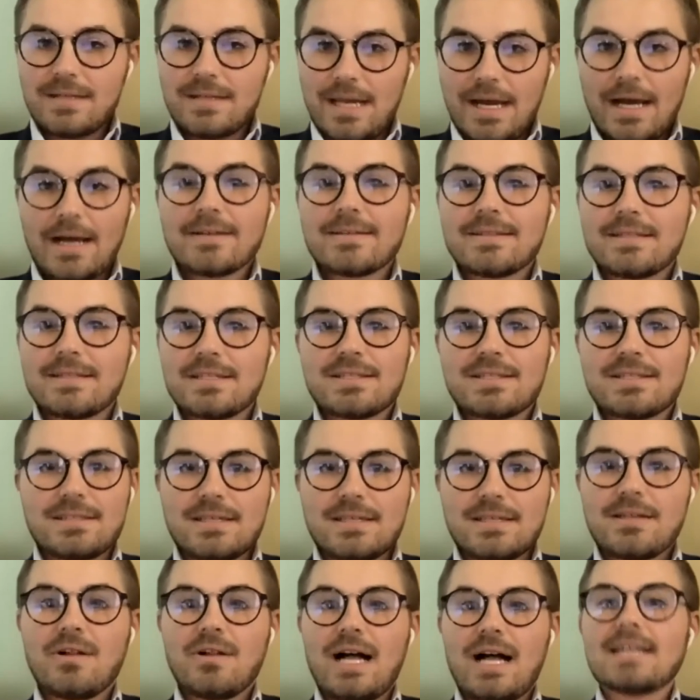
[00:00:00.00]
yeah. This is
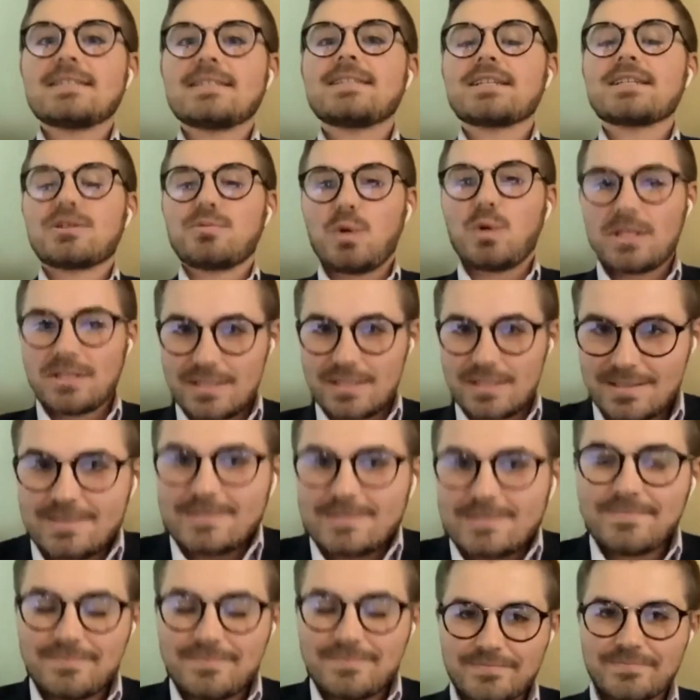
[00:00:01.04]
in the last 6 months.
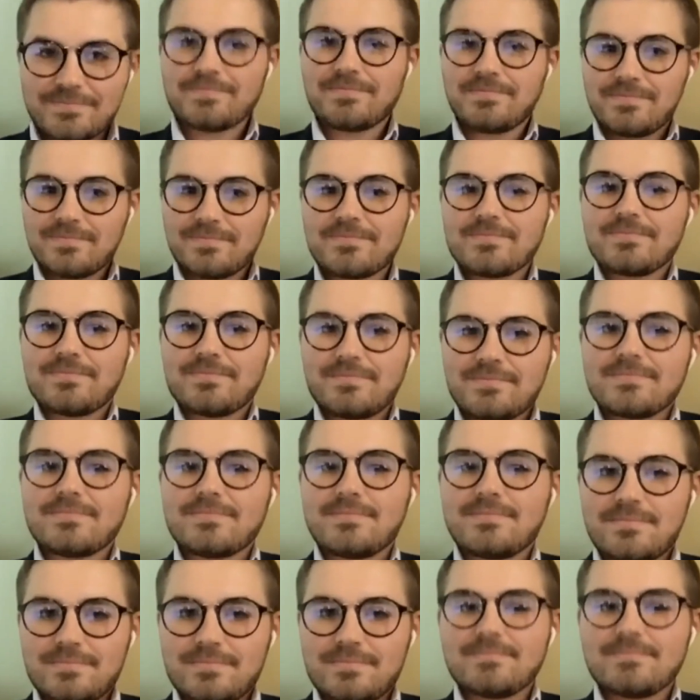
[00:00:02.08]
6 months.
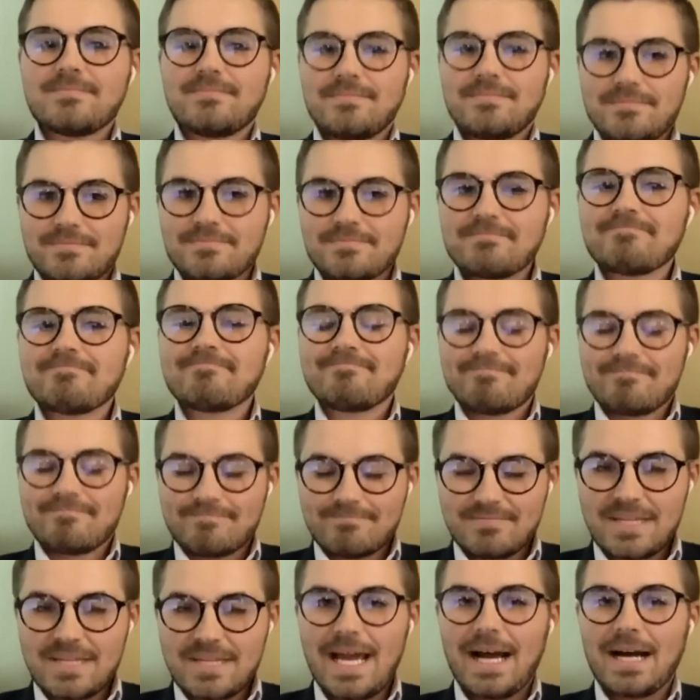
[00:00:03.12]
Okay. Cool.
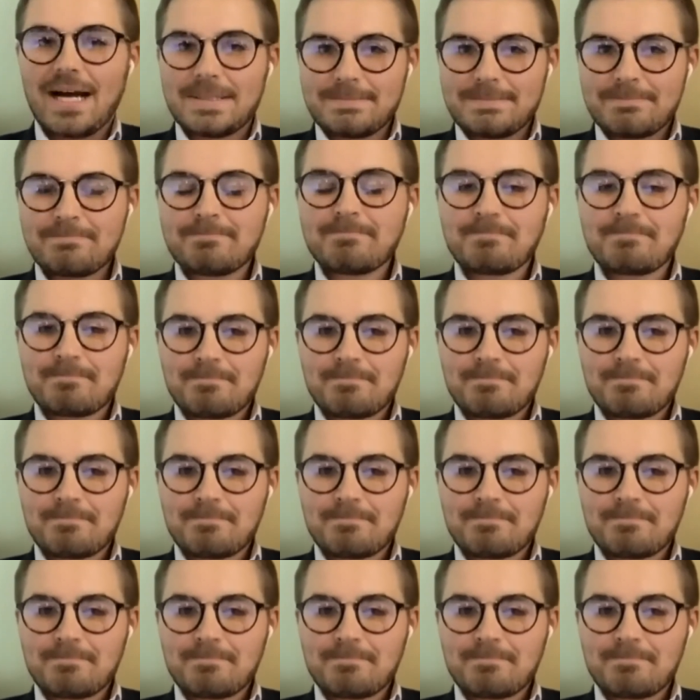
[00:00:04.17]
Yeah. All right.